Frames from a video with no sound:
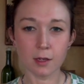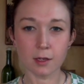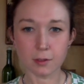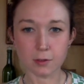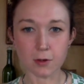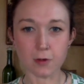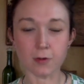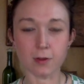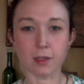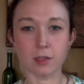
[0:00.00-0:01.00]
So
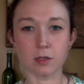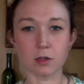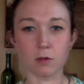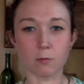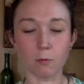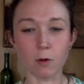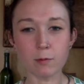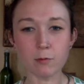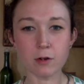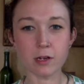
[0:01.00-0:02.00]
they took one
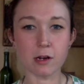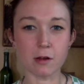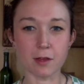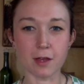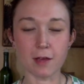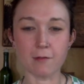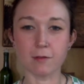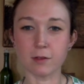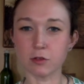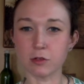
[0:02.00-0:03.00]
more year. They gave
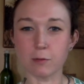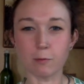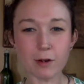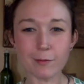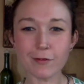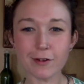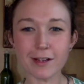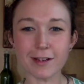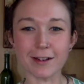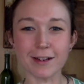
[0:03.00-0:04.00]
the tree one more
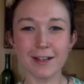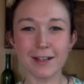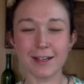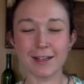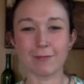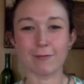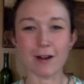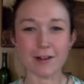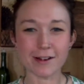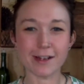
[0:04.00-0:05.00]
year,
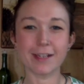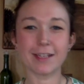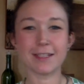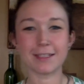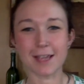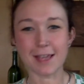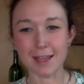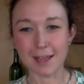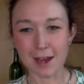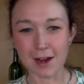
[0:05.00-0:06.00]
watering it and taking
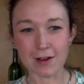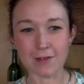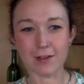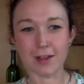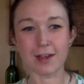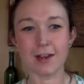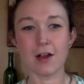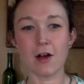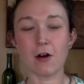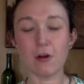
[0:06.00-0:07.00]
care of it,
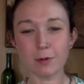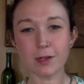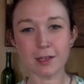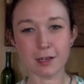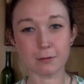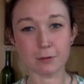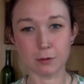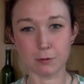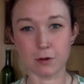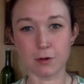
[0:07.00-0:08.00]
hoping that it would
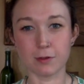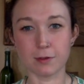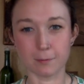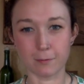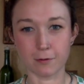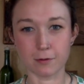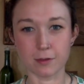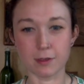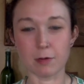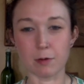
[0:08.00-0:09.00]
grow some fruit.
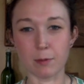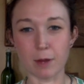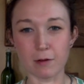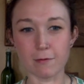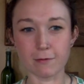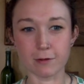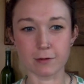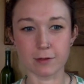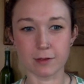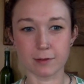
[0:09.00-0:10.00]
It would bear fruit.